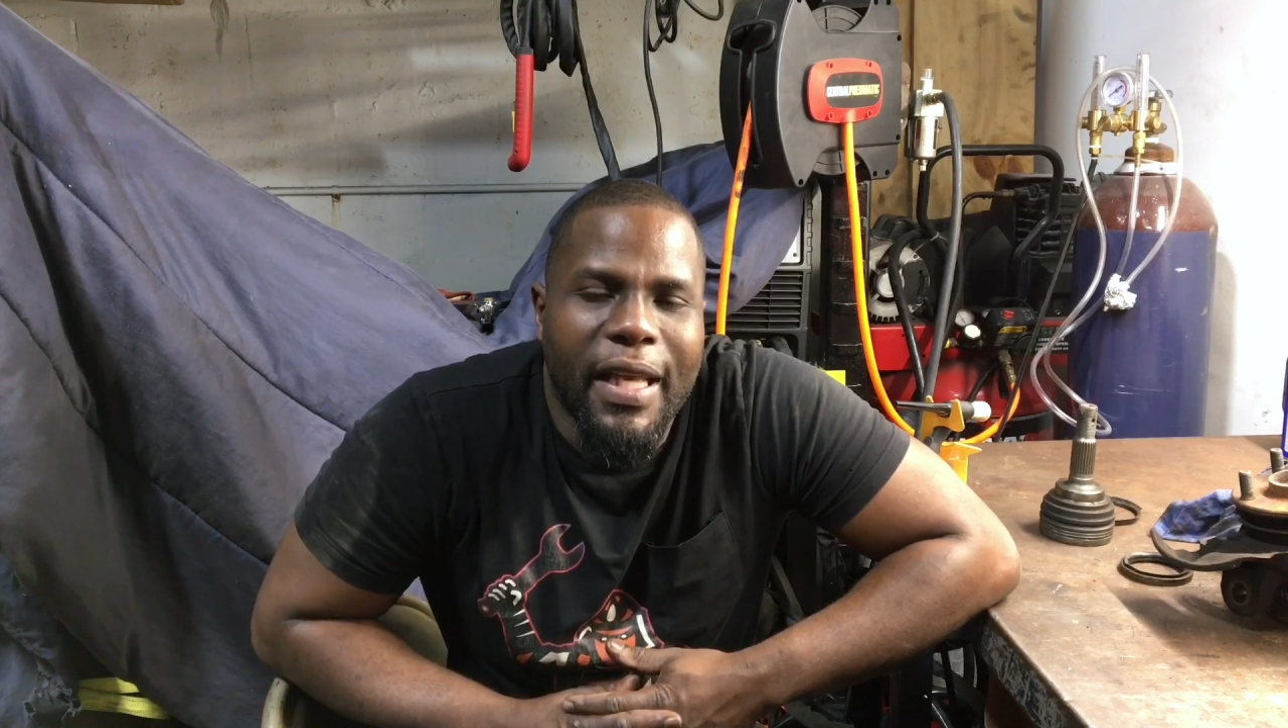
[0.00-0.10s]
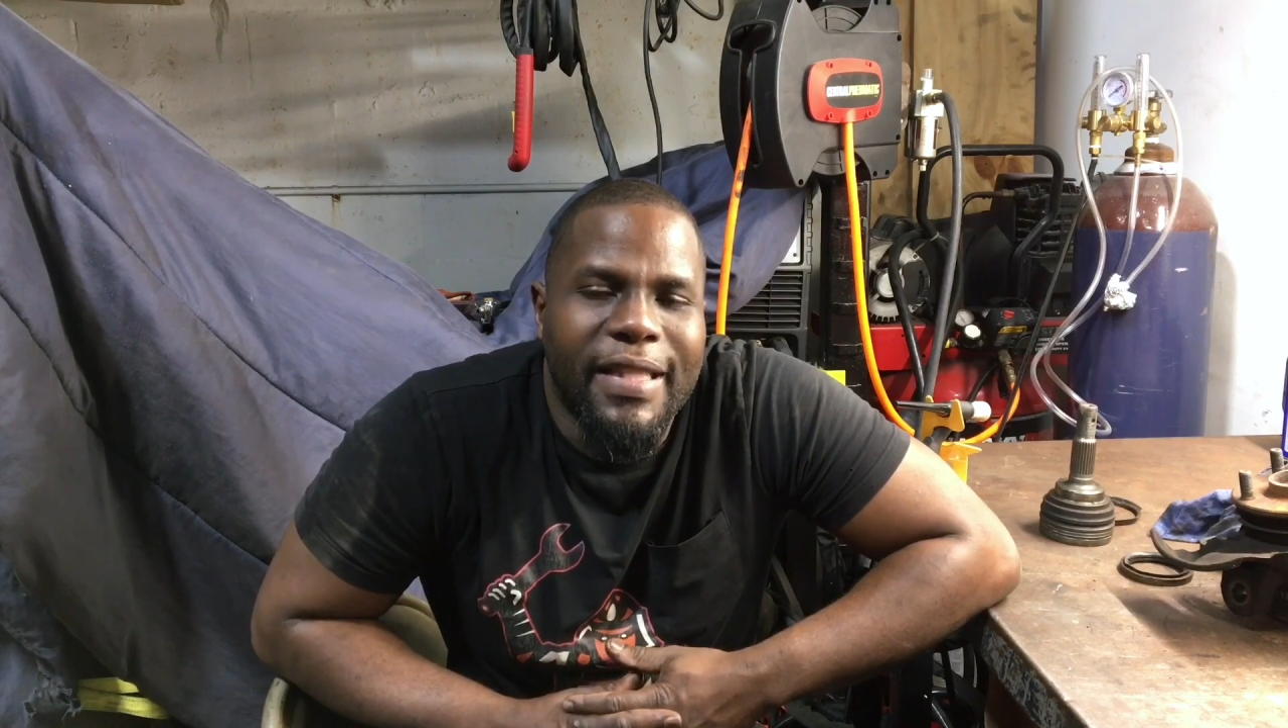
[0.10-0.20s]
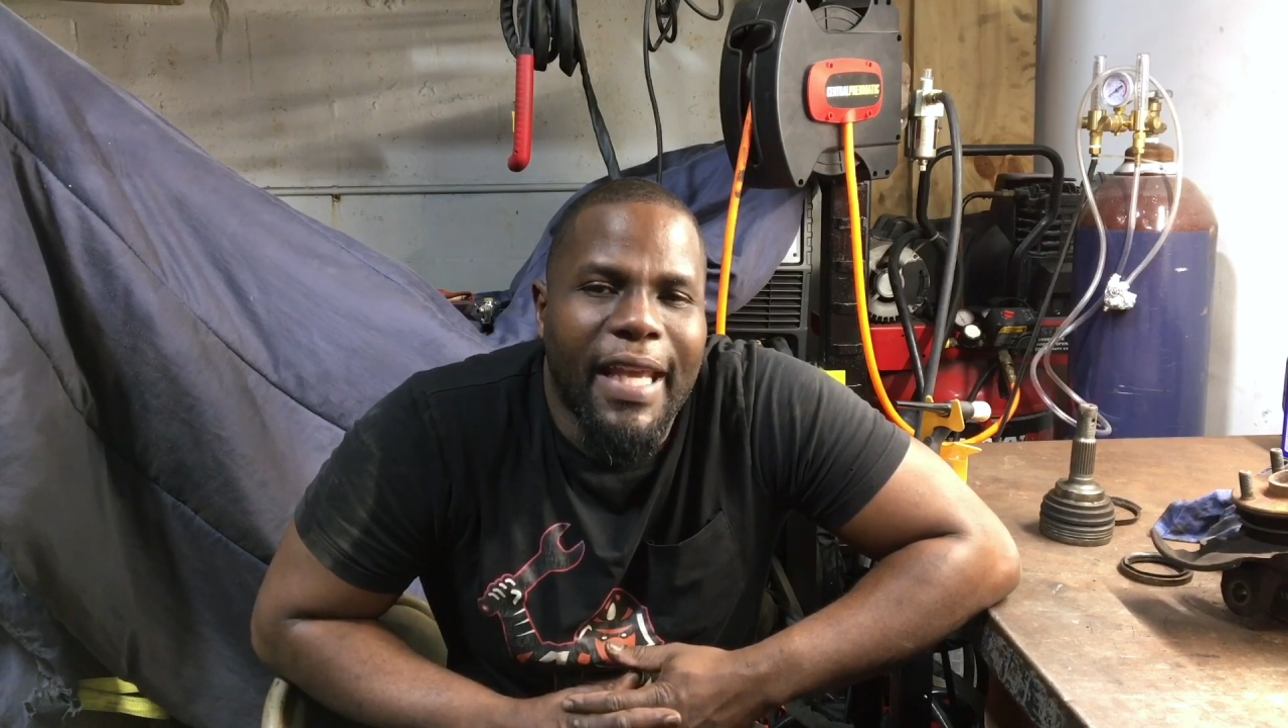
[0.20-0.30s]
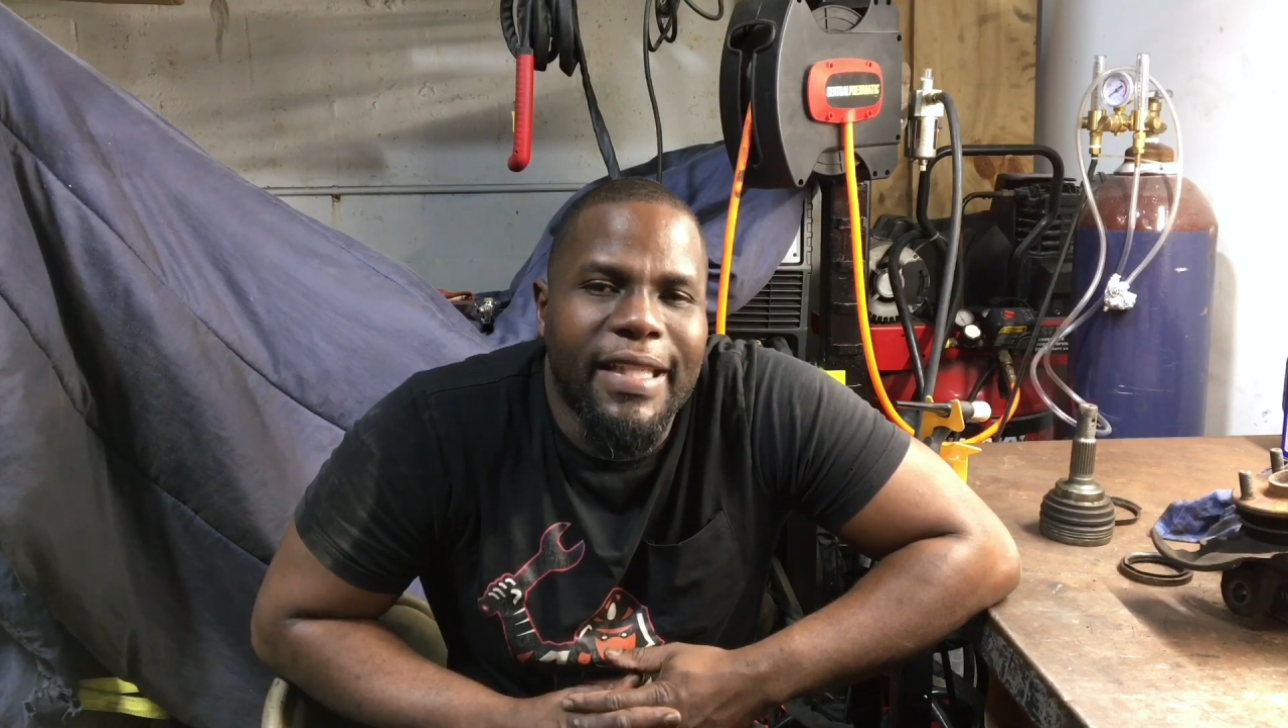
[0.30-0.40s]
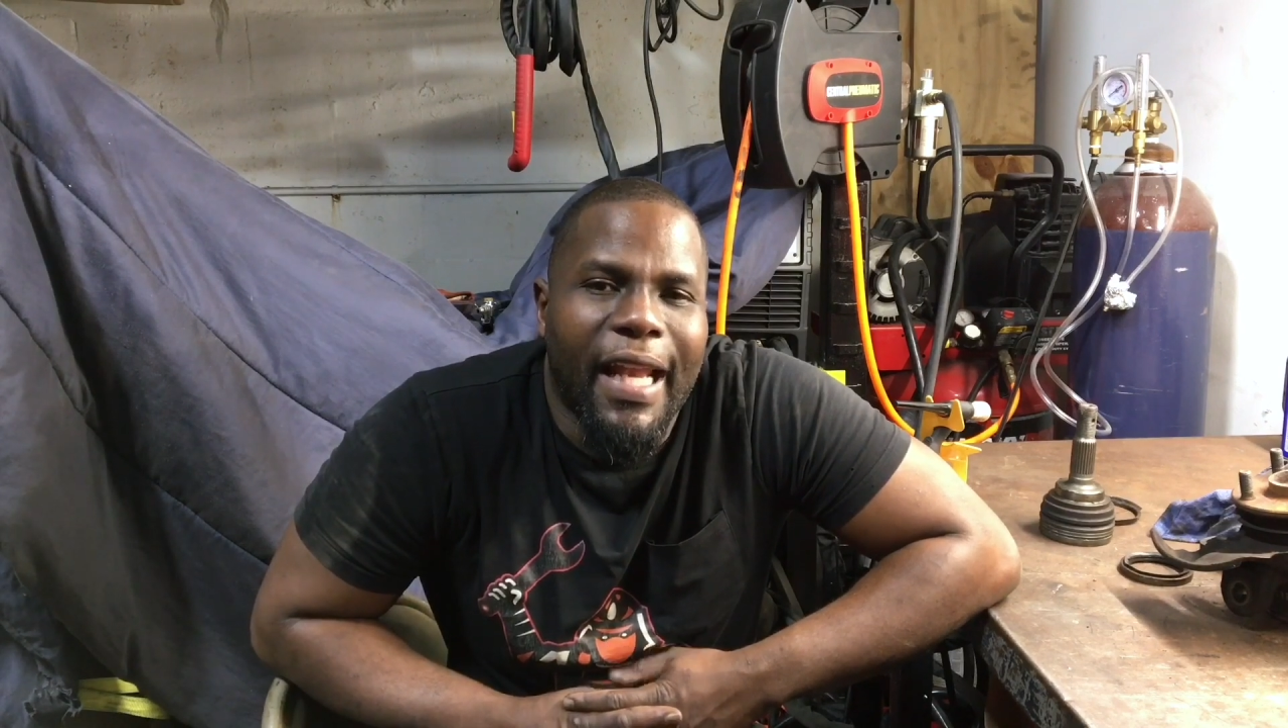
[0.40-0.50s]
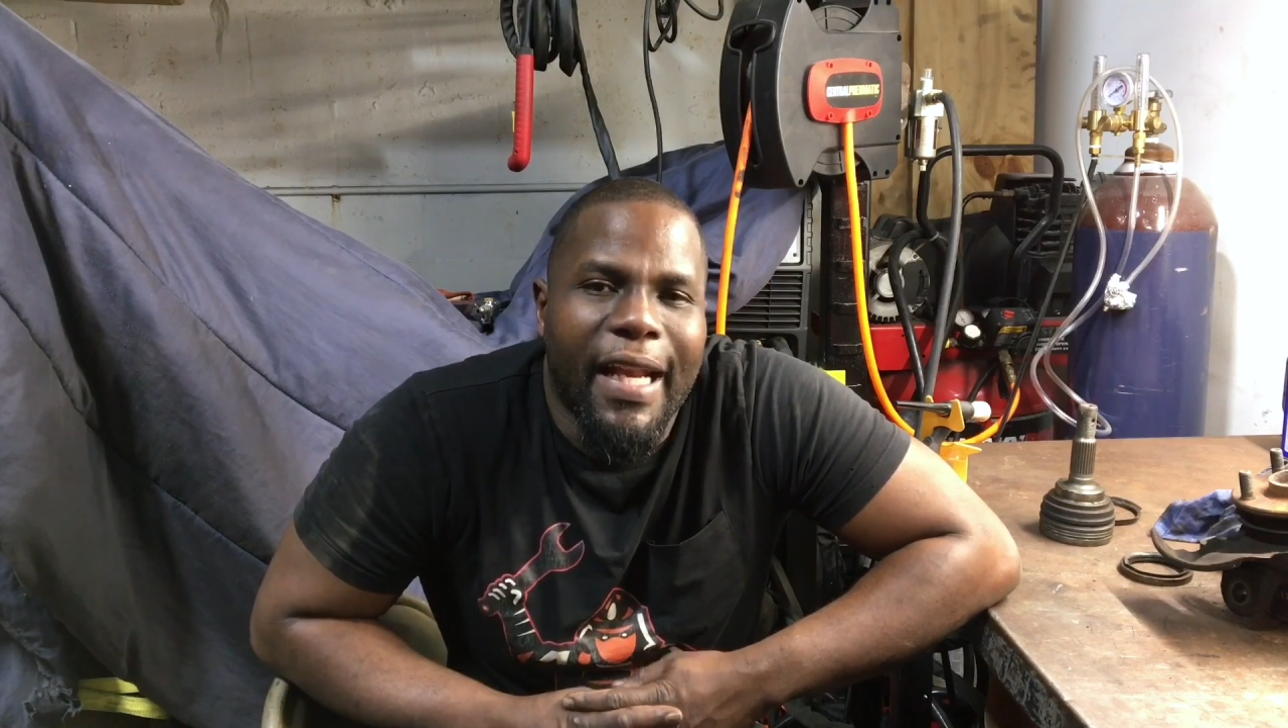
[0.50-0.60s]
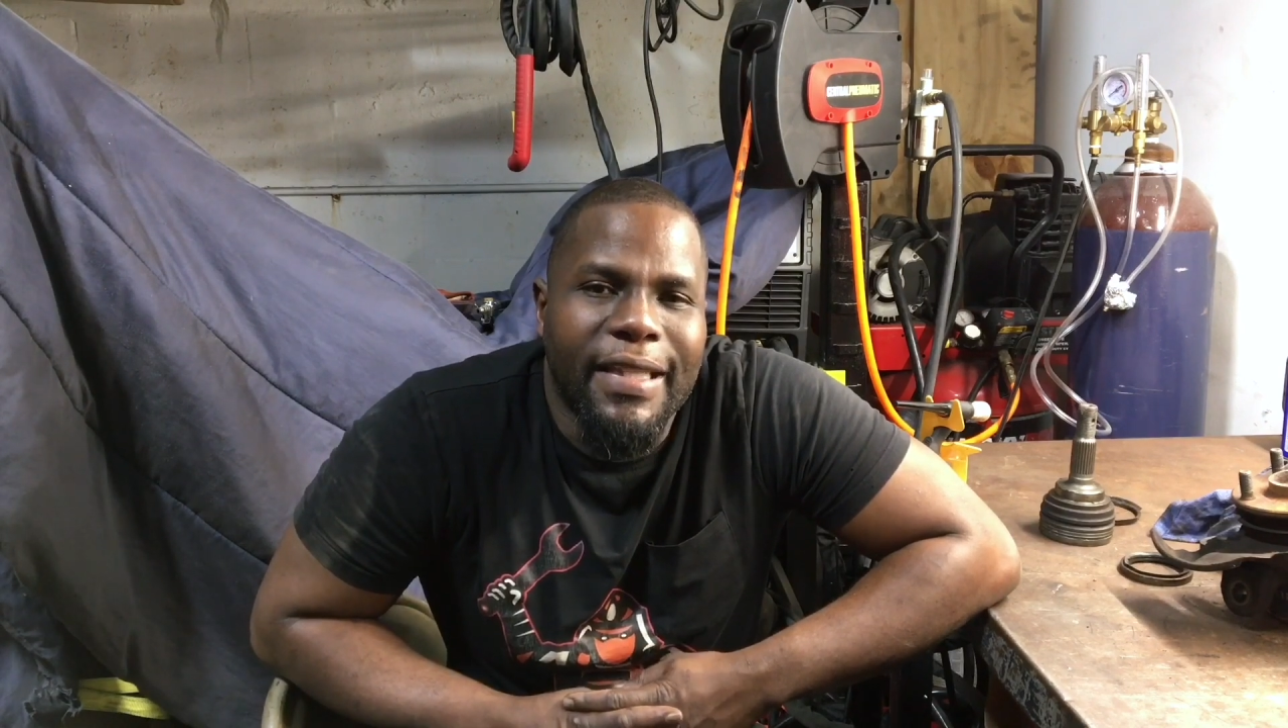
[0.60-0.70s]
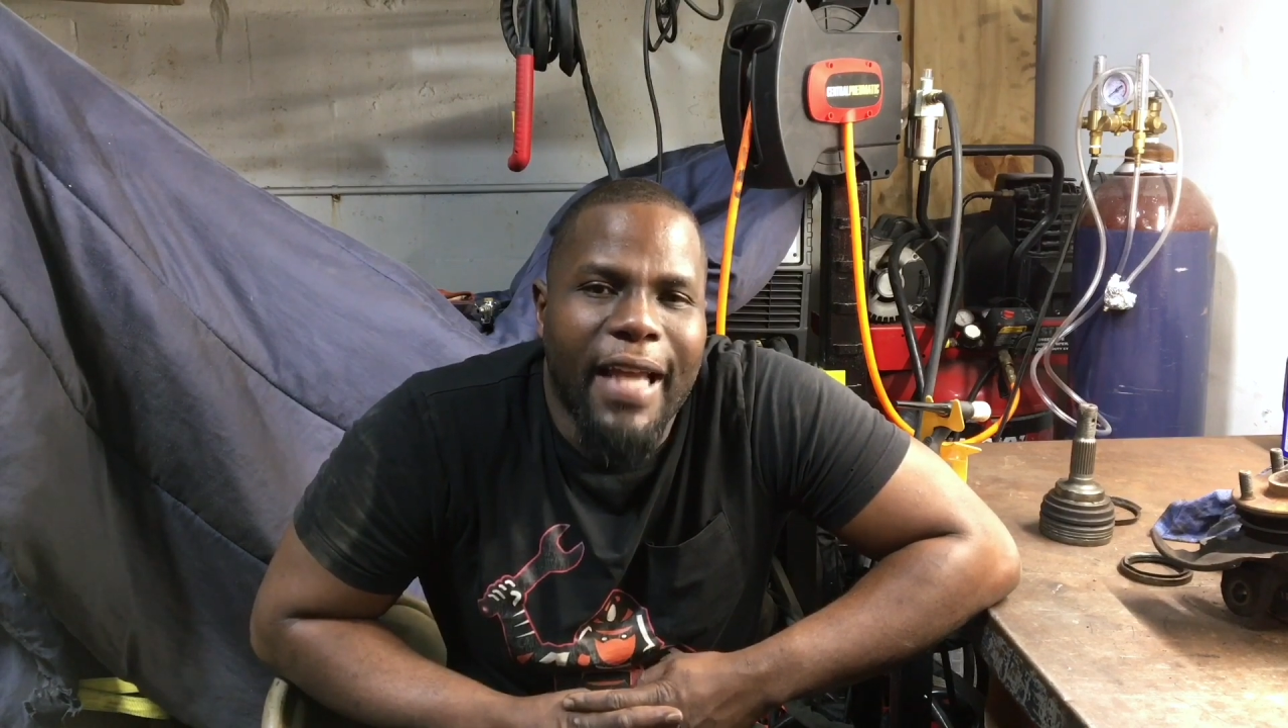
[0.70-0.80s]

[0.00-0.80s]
it takes a lot of